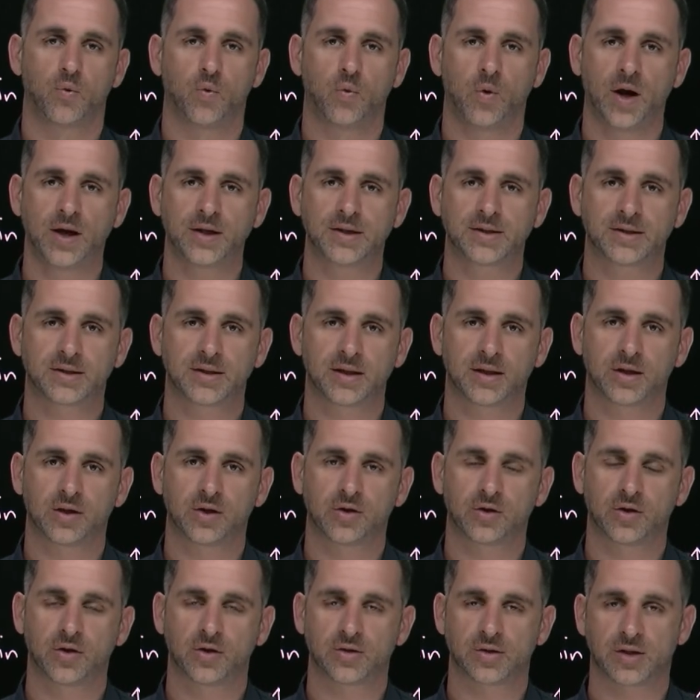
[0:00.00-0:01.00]
once the
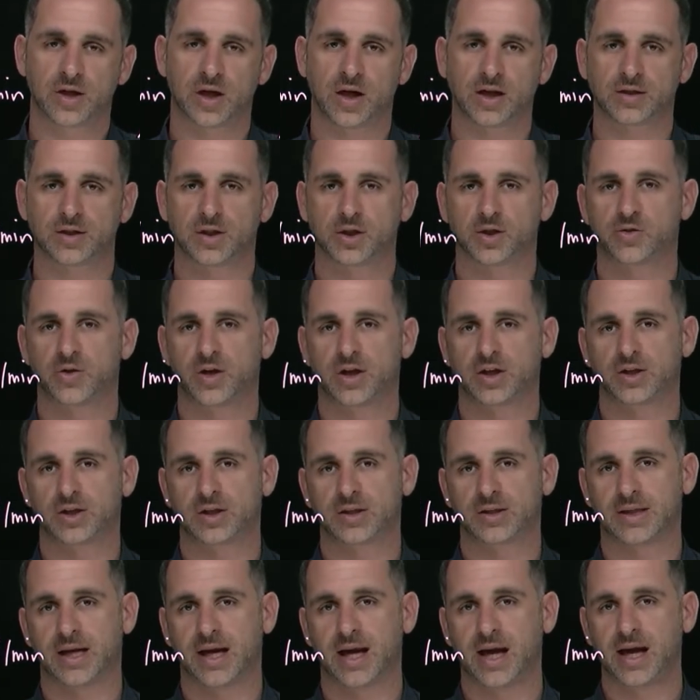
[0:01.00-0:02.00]
glucose
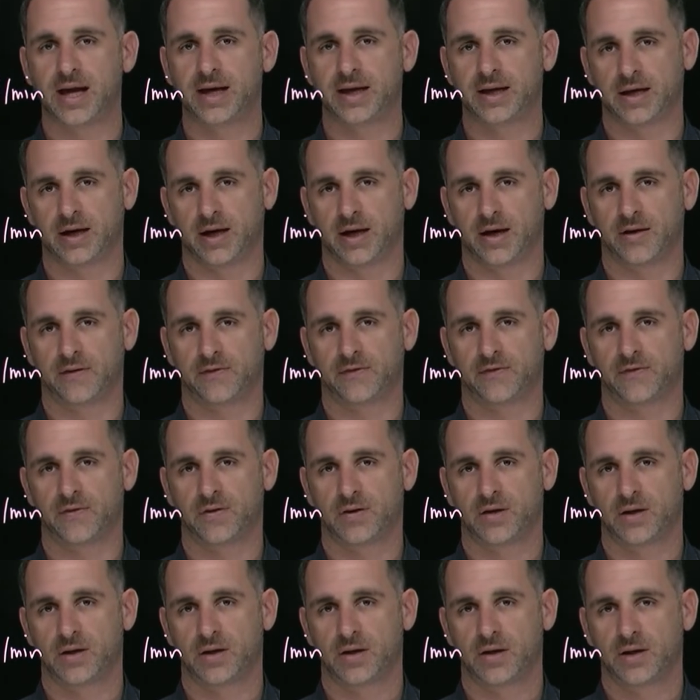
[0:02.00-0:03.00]
concentration is high
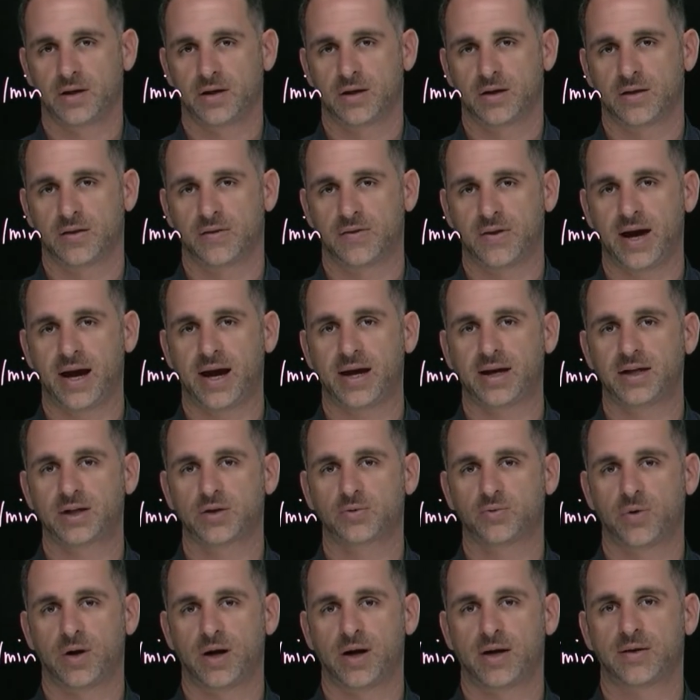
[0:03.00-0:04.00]
enough, that
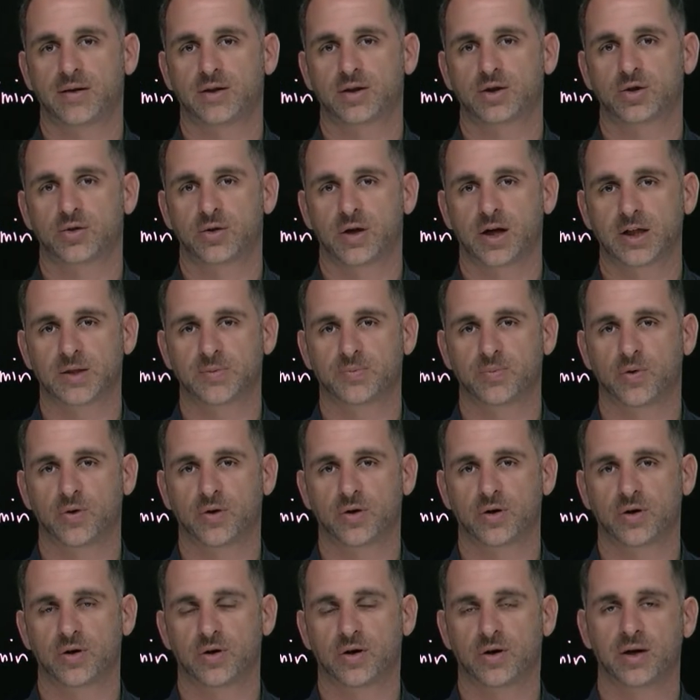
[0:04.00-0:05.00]
is when the
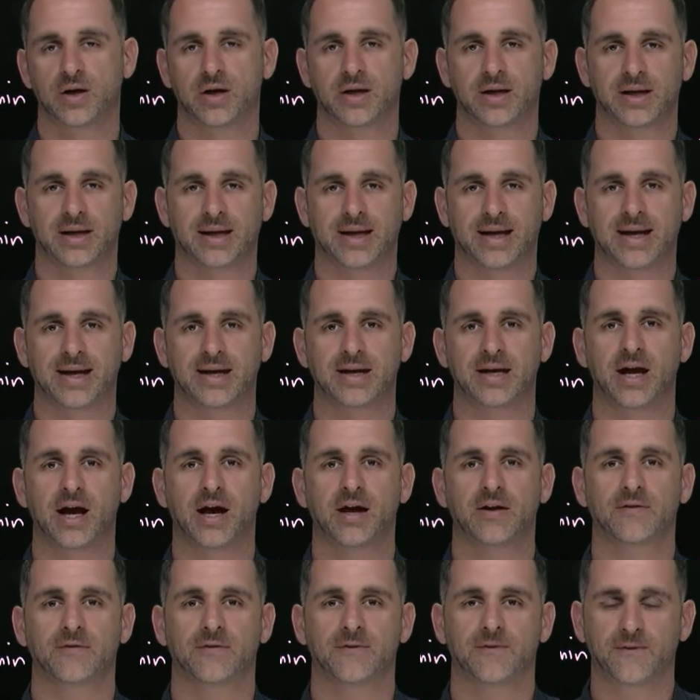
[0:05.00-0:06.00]
transporter
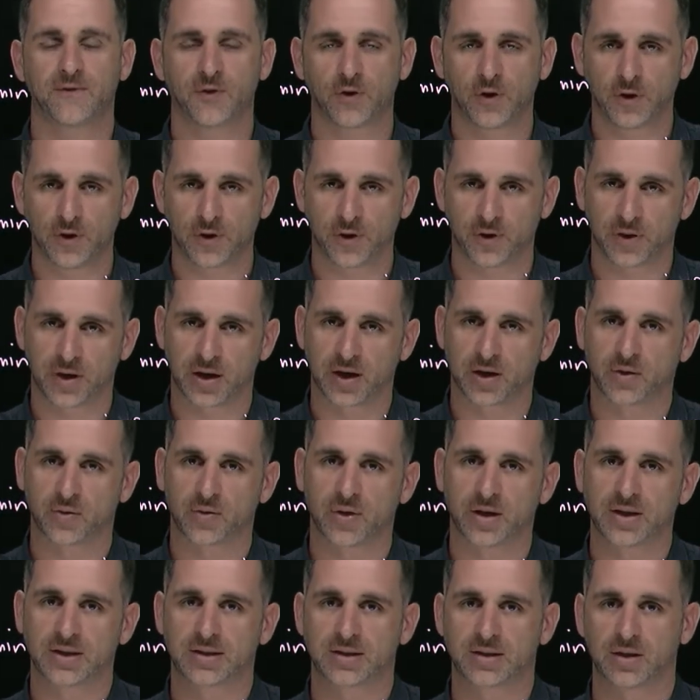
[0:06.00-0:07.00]
cannot further
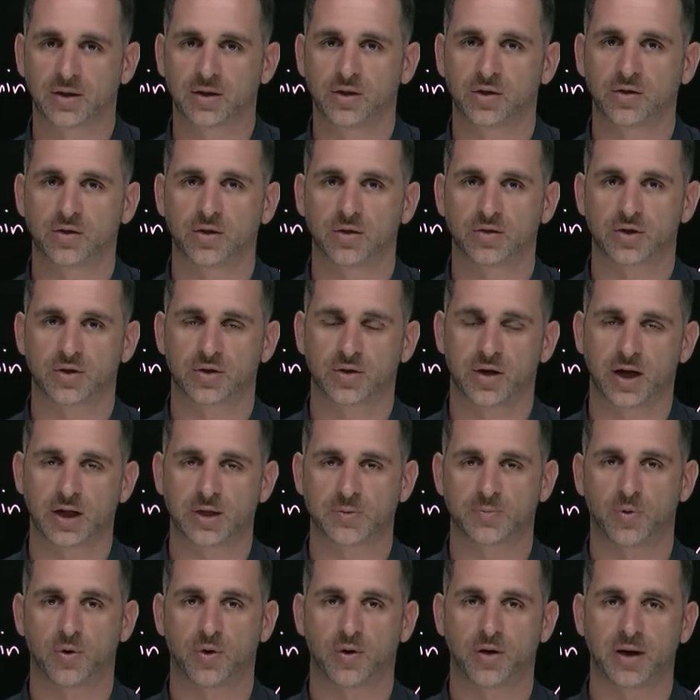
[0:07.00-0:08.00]
increase the glucose
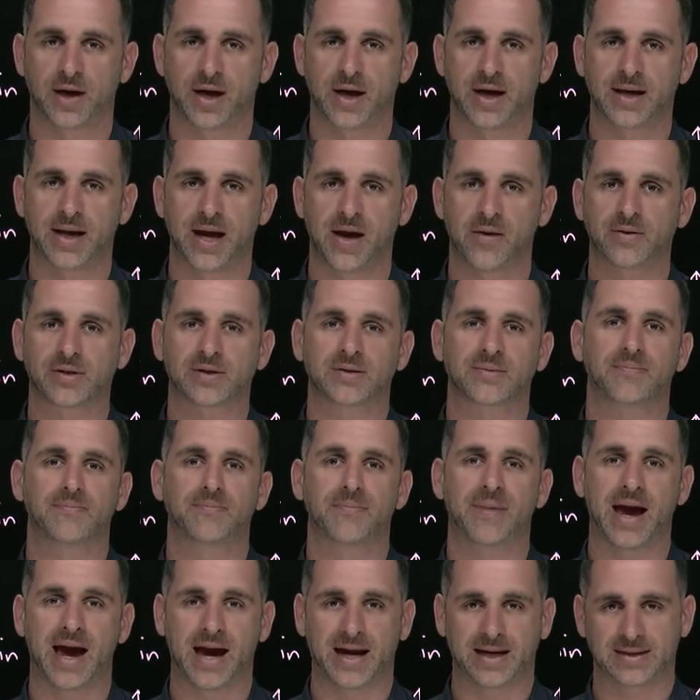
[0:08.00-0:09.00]
transport, and now it's
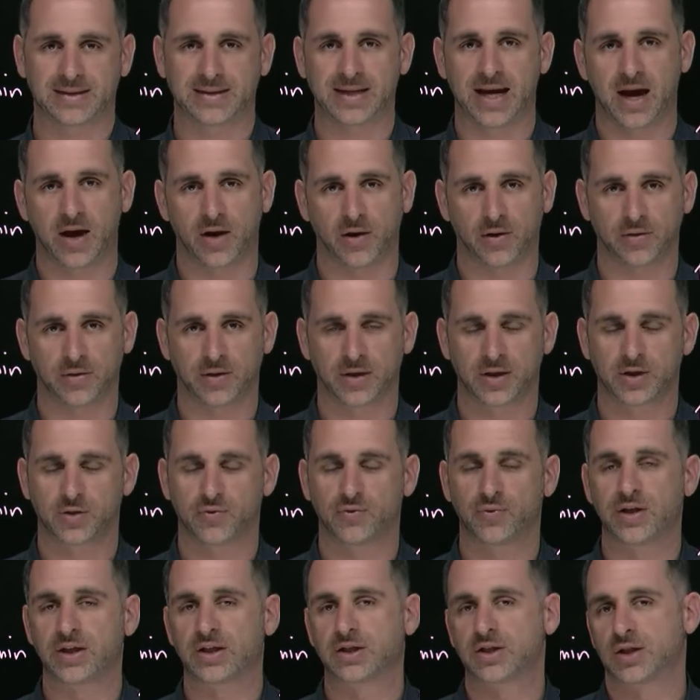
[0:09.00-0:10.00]
maxed out.
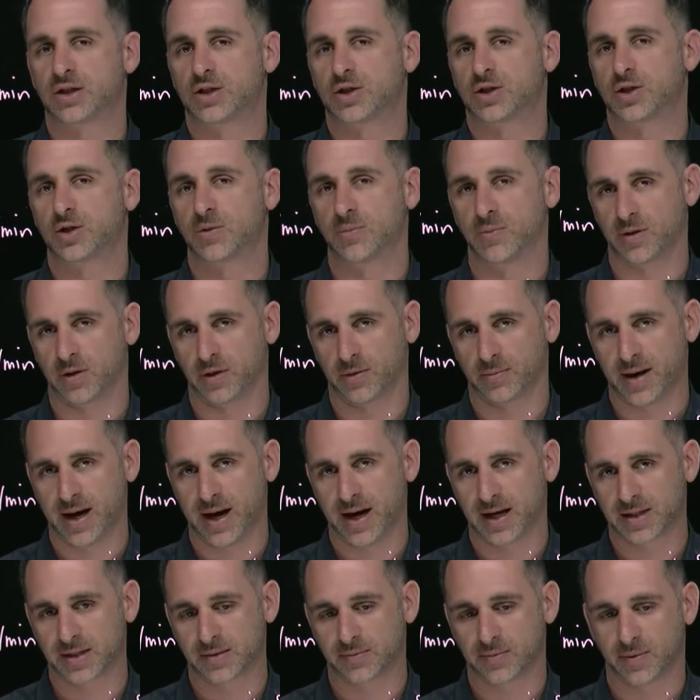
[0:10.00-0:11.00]
It's reached its tubular
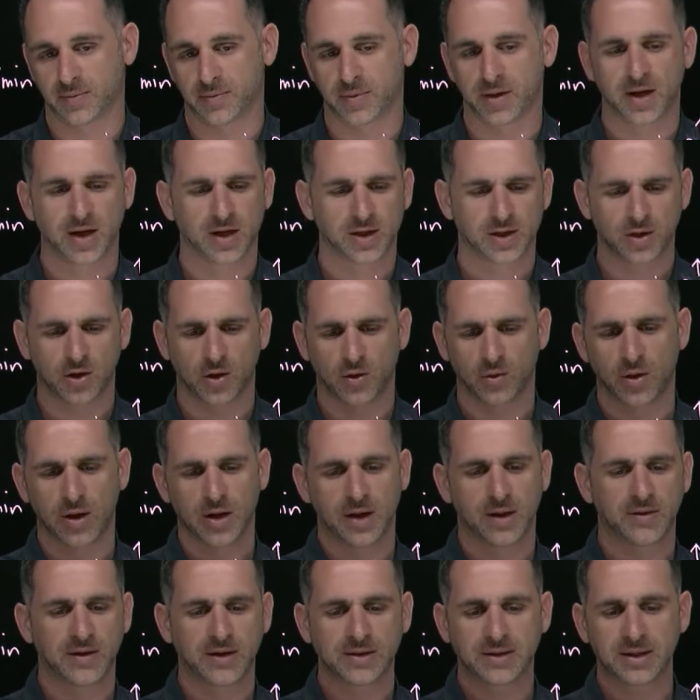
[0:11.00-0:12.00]
maximum. So
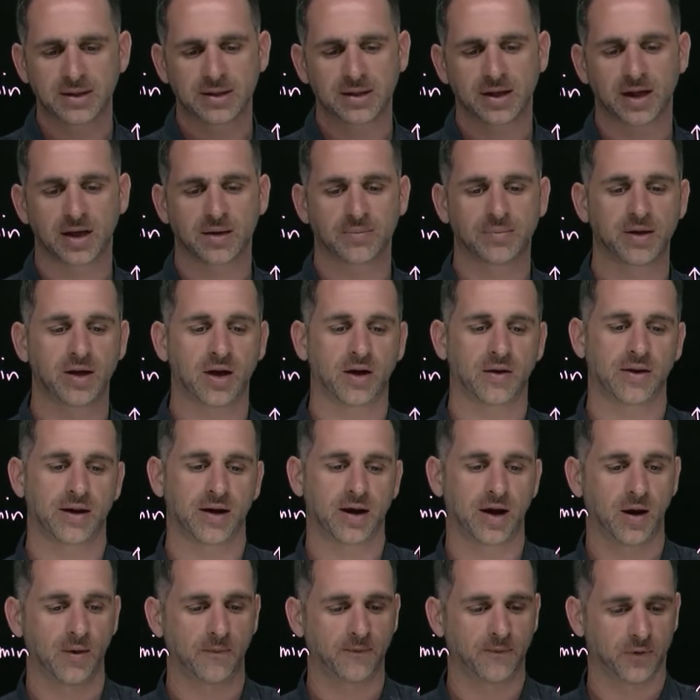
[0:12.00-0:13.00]
this isn't going to be all
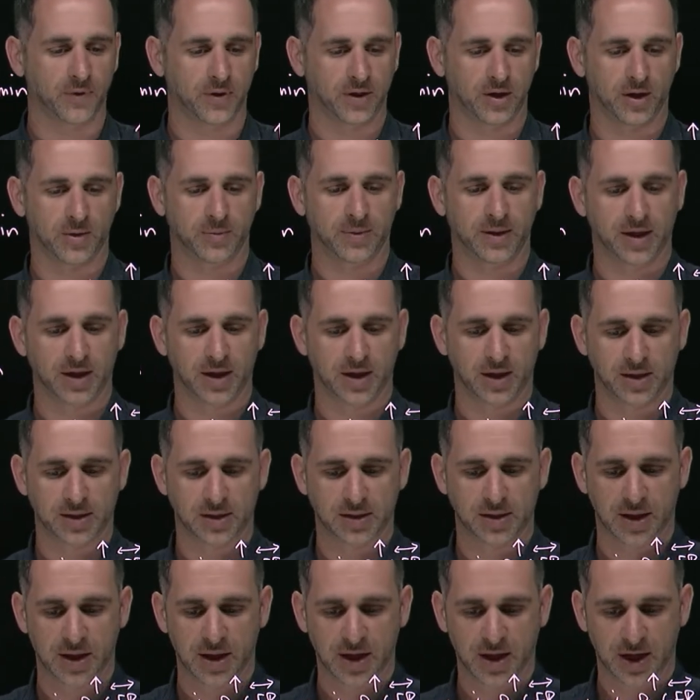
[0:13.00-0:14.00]
that helpful here,
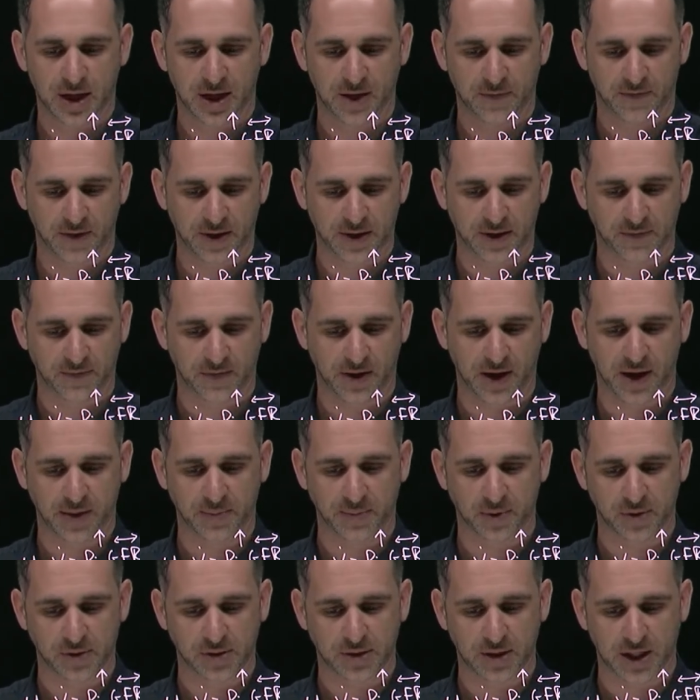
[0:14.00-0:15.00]
because if I
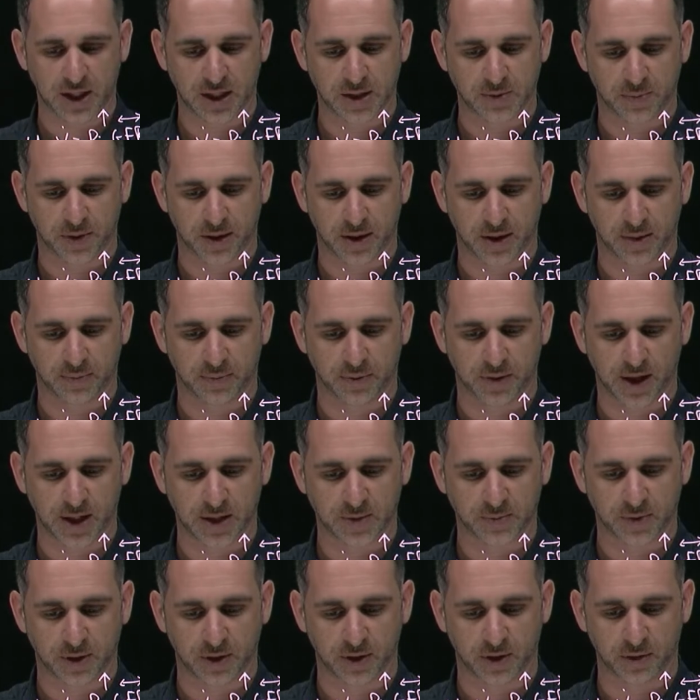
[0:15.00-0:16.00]
divide both sides by
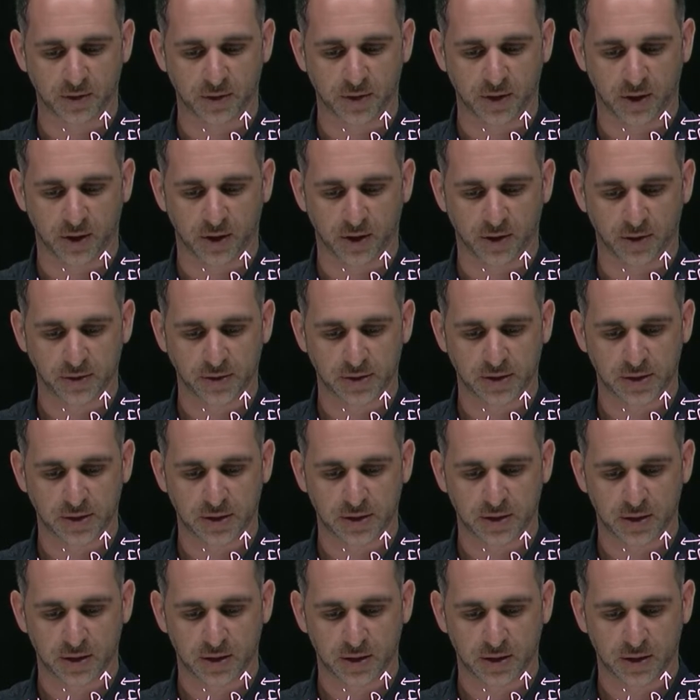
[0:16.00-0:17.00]
plasma
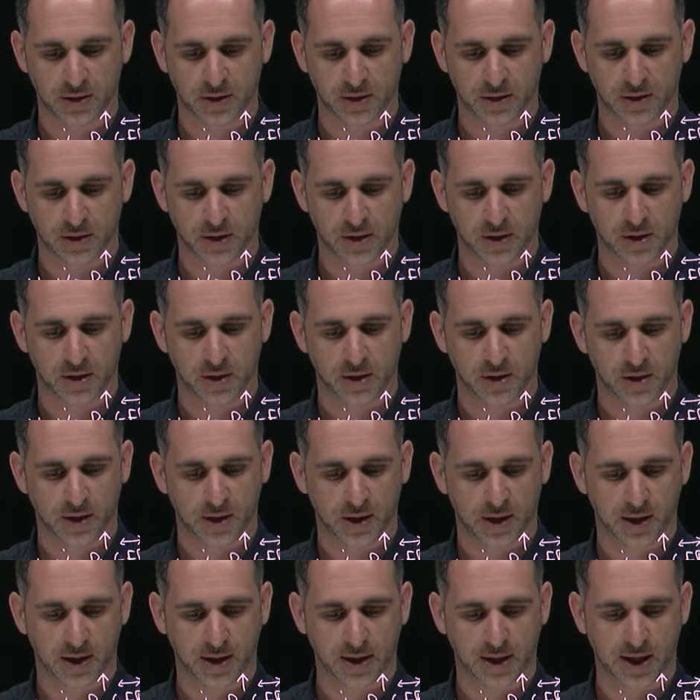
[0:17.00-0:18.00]
glucose,
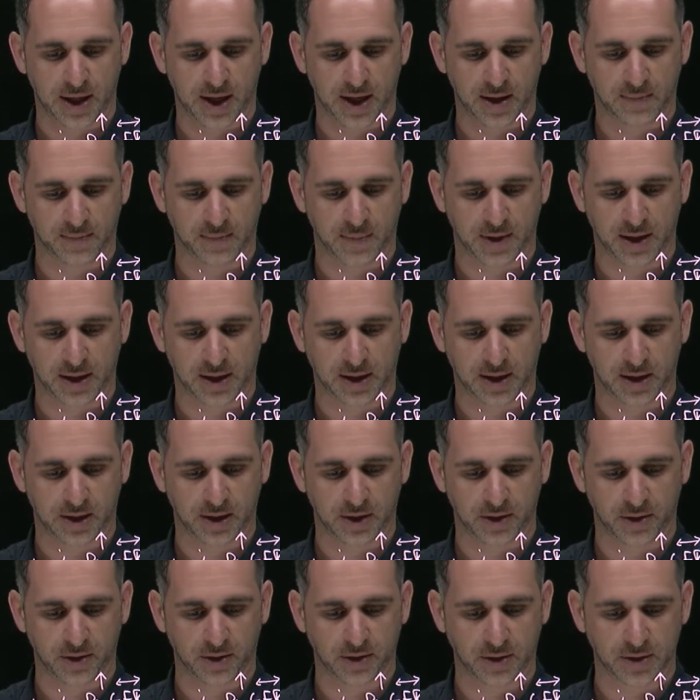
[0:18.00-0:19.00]
and I get my
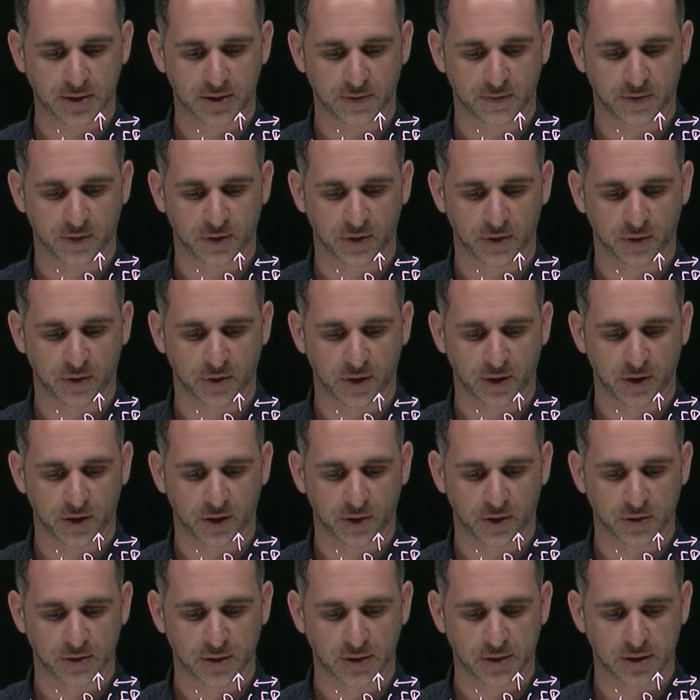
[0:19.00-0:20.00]
clearance of
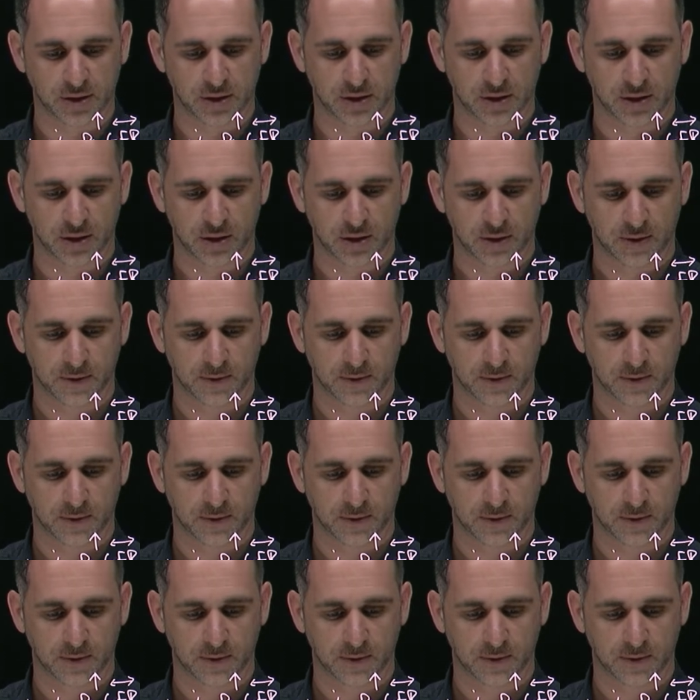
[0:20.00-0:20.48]
glucose